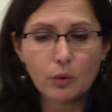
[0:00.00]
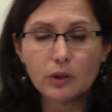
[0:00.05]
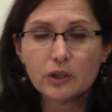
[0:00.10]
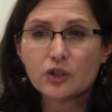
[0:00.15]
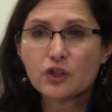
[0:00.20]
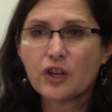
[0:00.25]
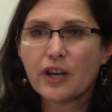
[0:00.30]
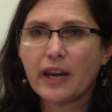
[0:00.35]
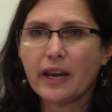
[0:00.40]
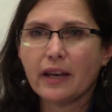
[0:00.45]
will
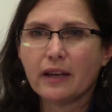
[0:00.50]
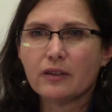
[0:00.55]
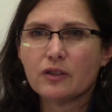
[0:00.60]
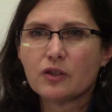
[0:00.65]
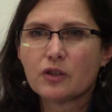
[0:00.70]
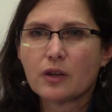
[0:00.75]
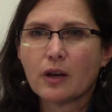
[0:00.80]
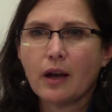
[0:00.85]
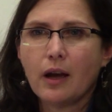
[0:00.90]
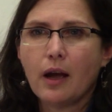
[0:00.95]

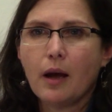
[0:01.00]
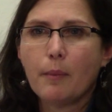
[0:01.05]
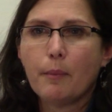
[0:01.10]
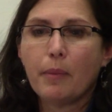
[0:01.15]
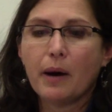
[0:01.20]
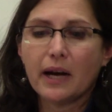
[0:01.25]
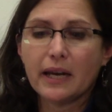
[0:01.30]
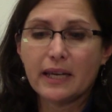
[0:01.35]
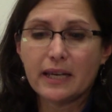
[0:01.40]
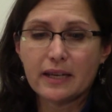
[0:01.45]
change
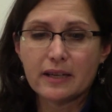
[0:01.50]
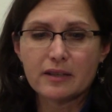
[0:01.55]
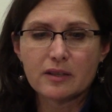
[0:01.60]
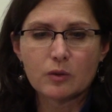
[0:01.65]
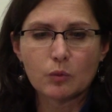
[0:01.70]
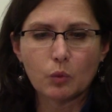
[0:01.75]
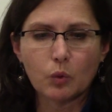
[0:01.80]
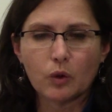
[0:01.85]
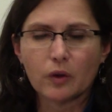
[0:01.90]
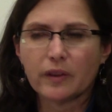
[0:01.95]
by
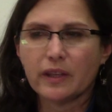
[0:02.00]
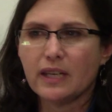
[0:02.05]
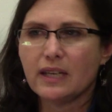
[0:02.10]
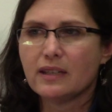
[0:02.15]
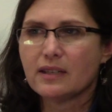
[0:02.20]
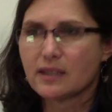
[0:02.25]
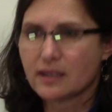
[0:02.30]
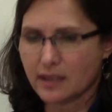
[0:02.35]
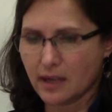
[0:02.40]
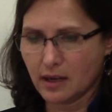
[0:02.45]
its worthy
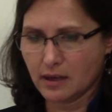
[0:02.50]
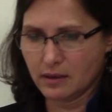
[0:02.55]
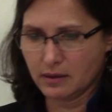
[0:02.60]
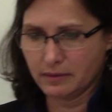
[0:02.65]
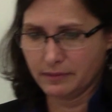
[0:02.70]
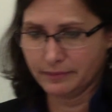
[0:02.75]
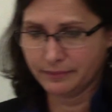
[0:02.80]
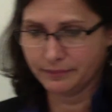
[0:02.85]
son.